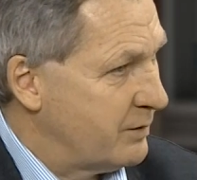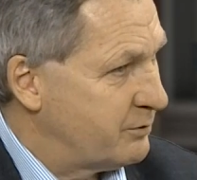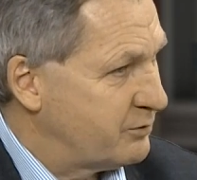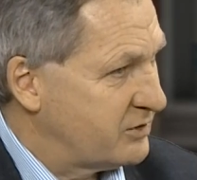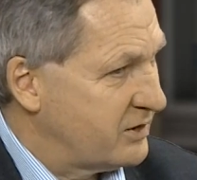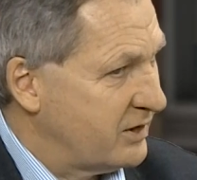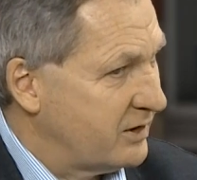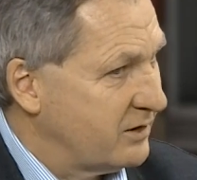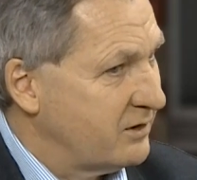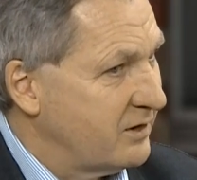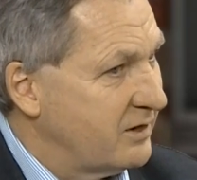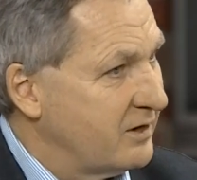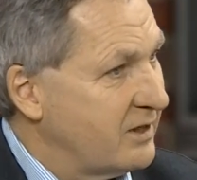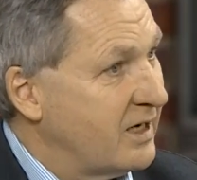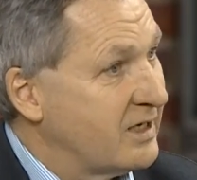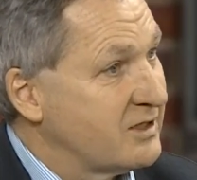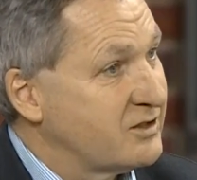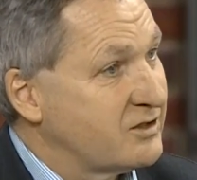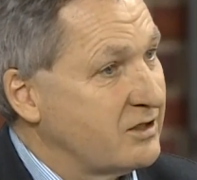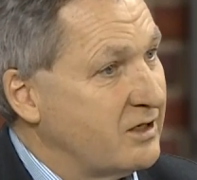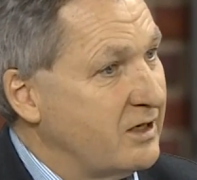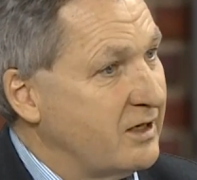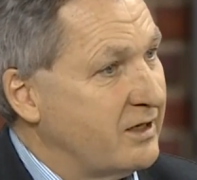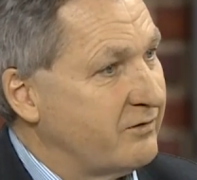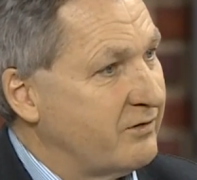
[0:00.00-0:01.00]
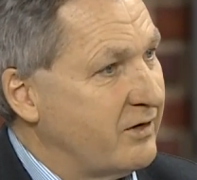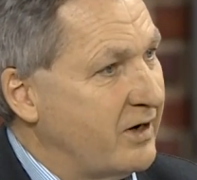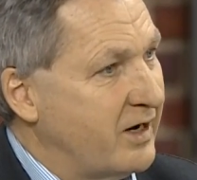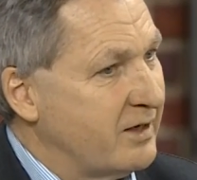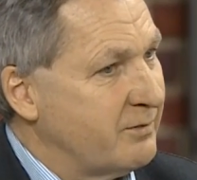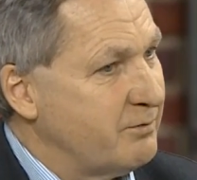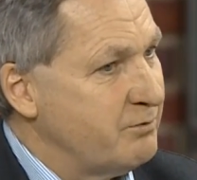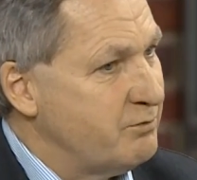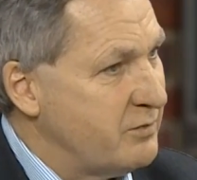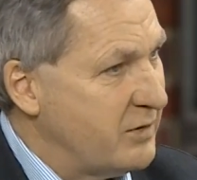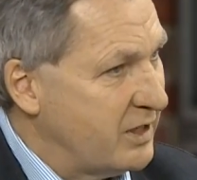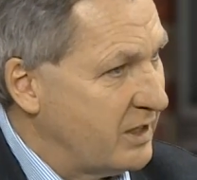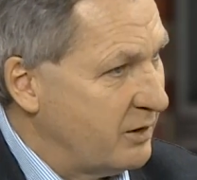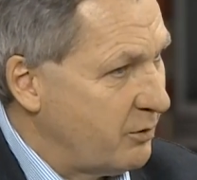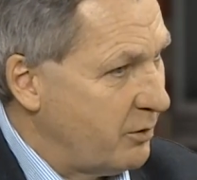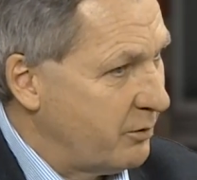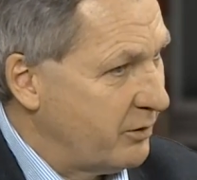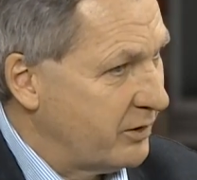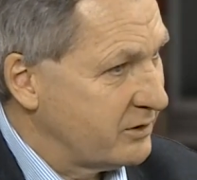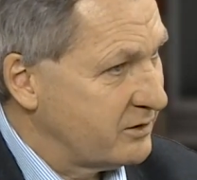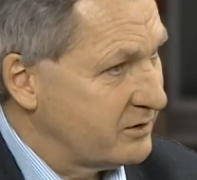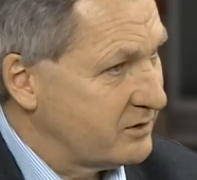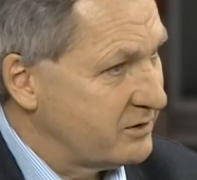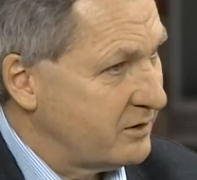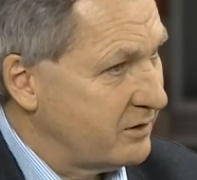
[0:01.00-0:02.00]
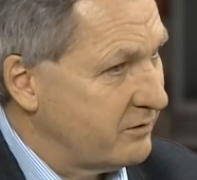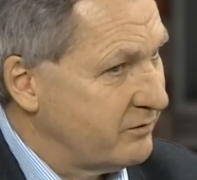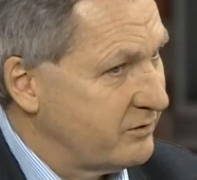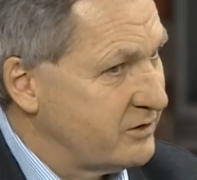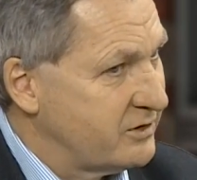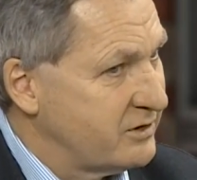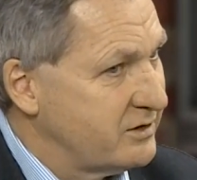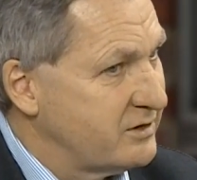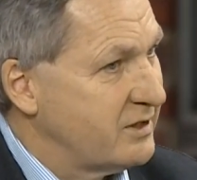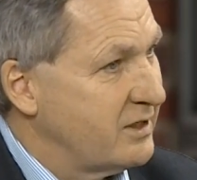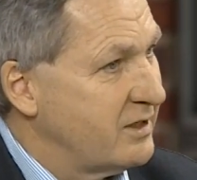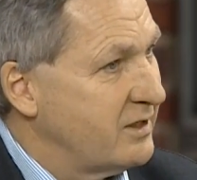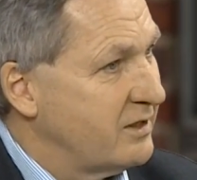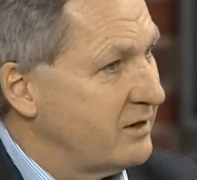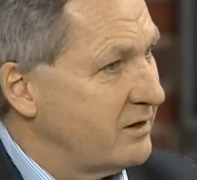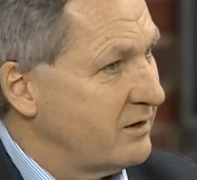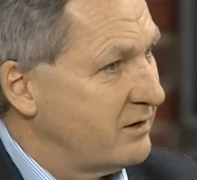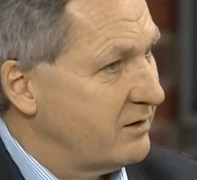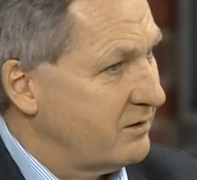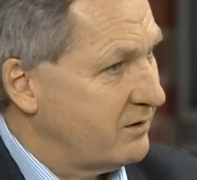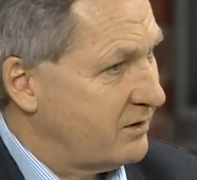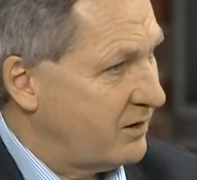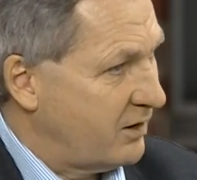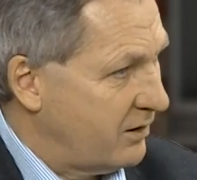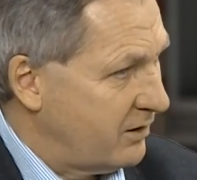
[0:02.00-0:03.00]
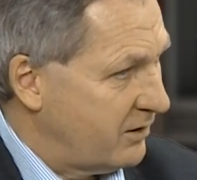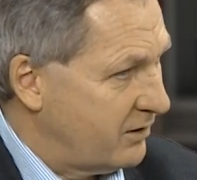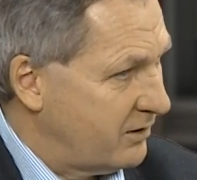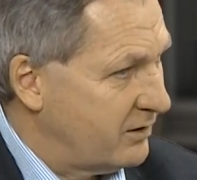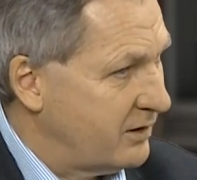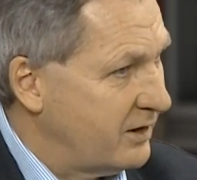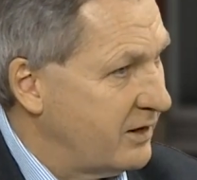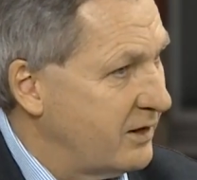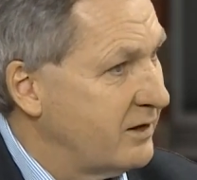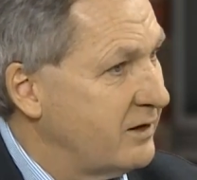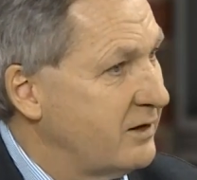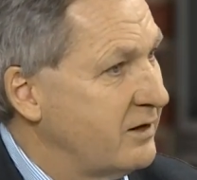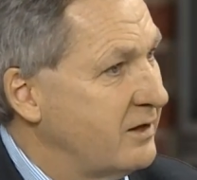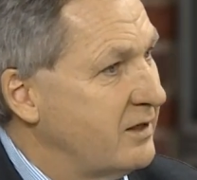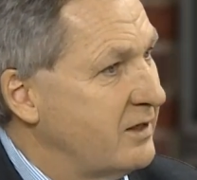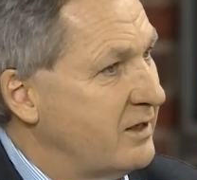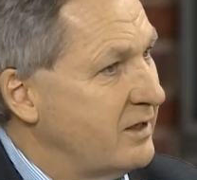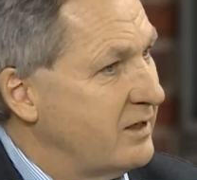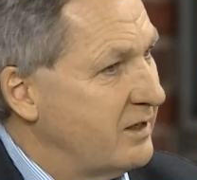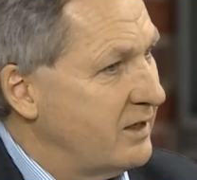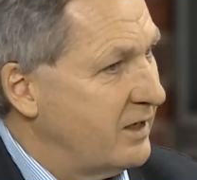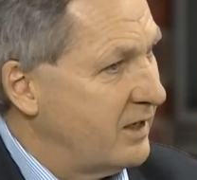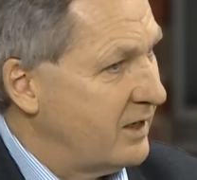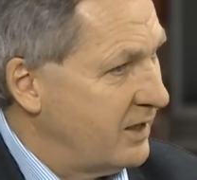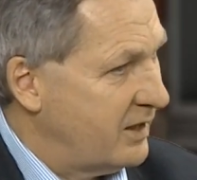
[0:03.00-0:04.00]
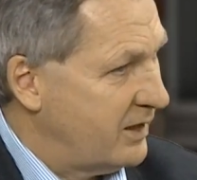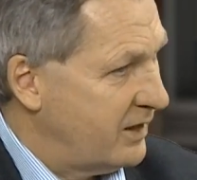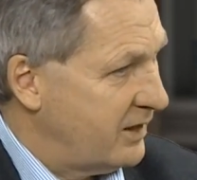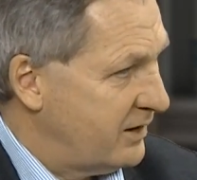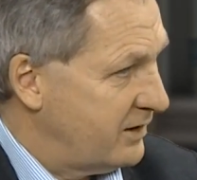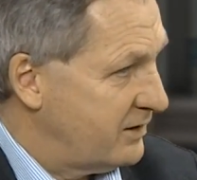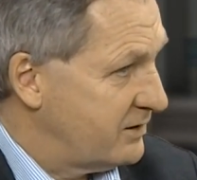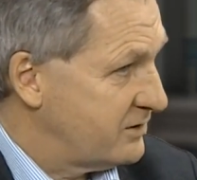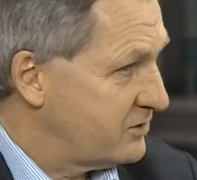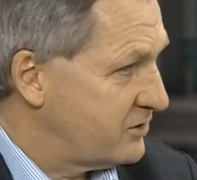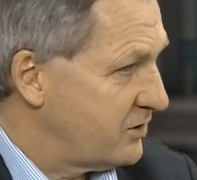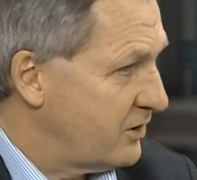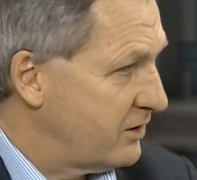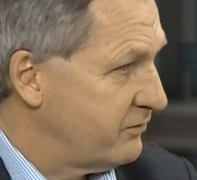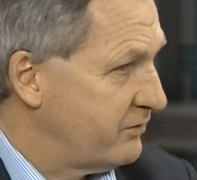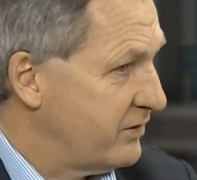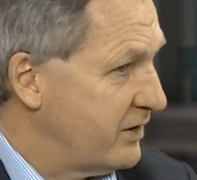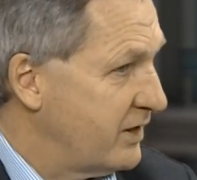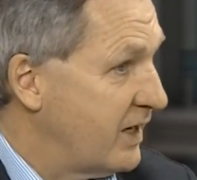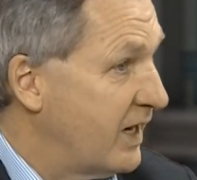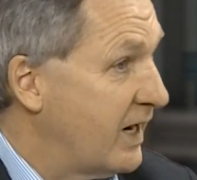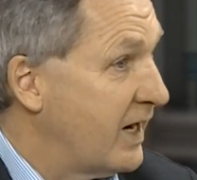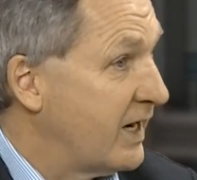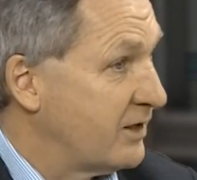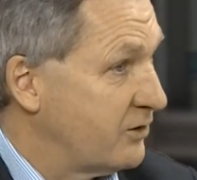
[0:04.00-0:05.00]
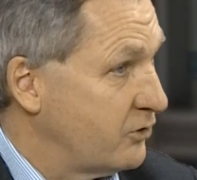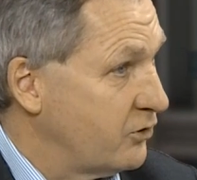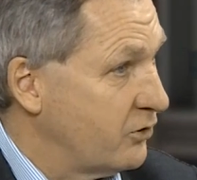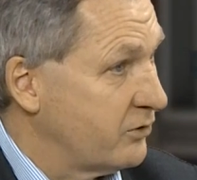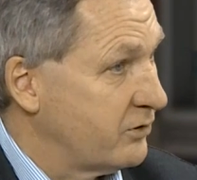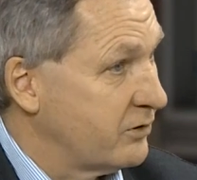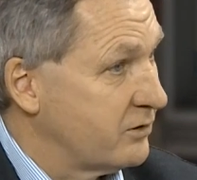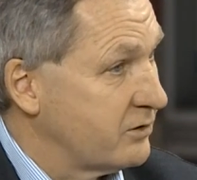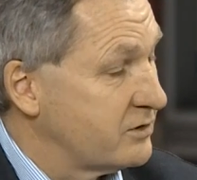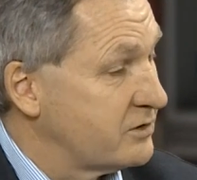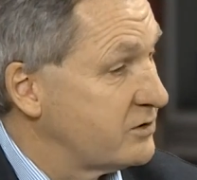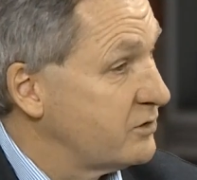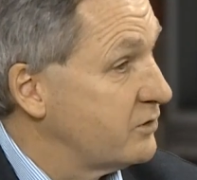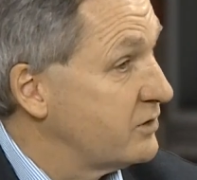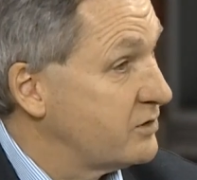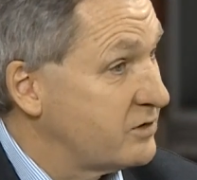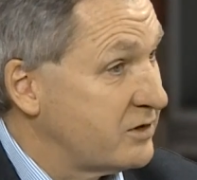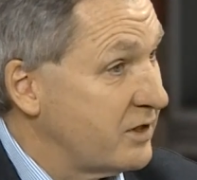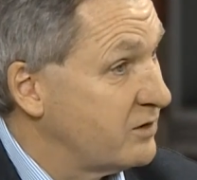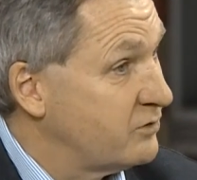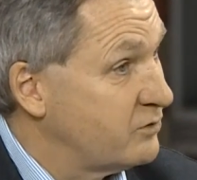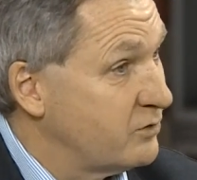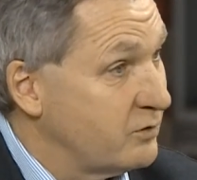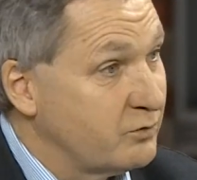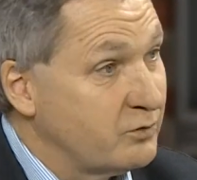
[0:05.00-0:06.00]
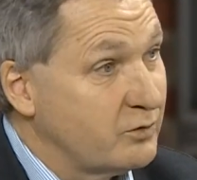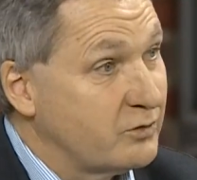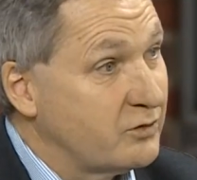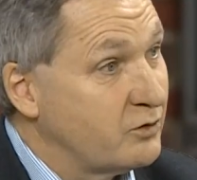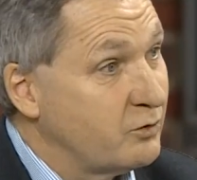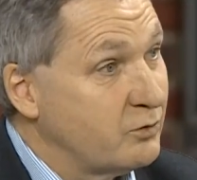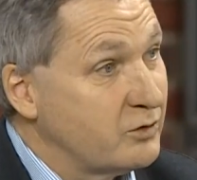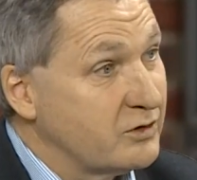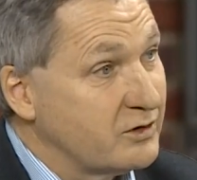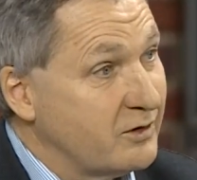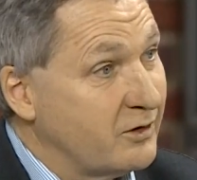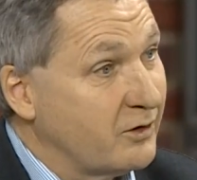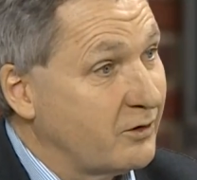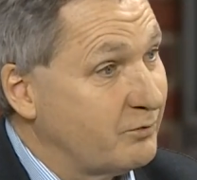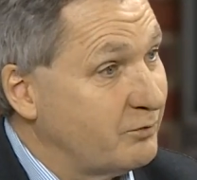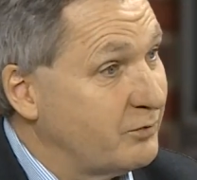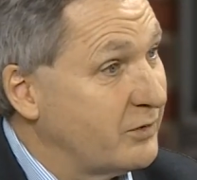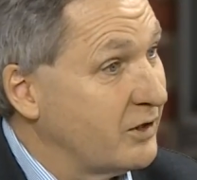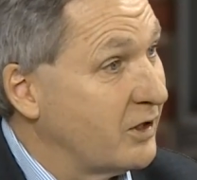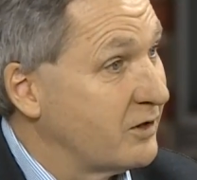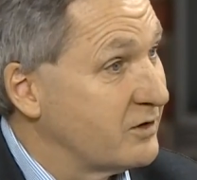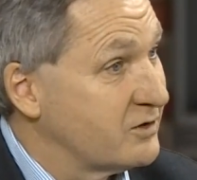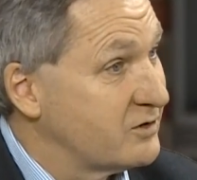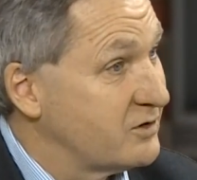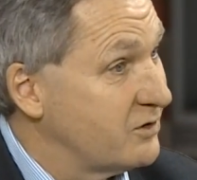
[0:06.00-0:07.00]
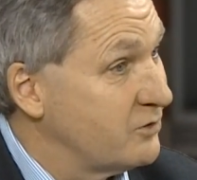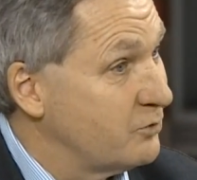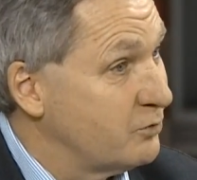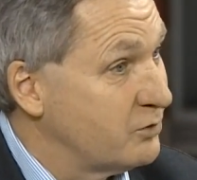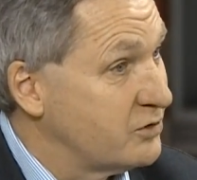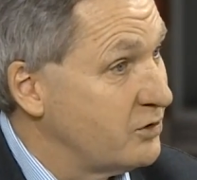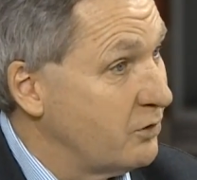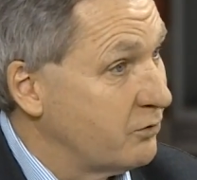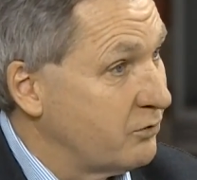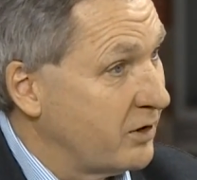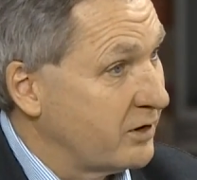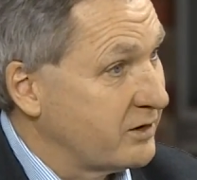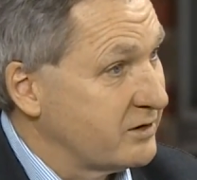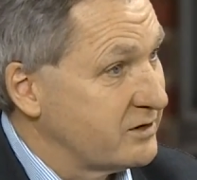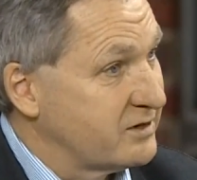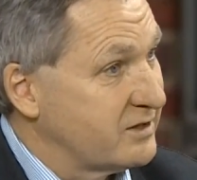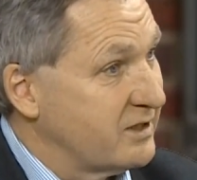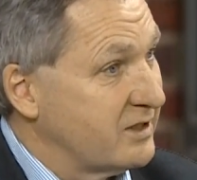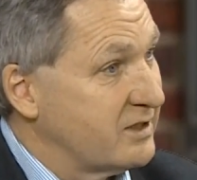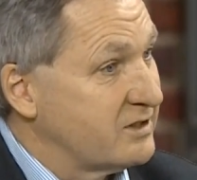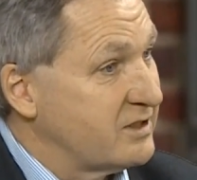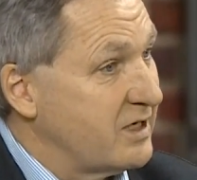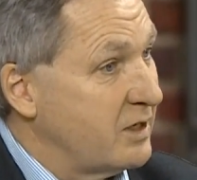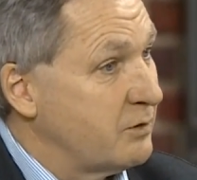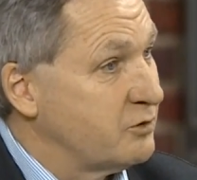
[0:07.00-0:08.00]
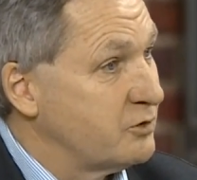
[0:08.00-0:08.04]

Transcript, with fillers: Ipsen has to deliver a minimum amount of services, Karna, Servier and others. So this is, look, be honest, there was no rocket science.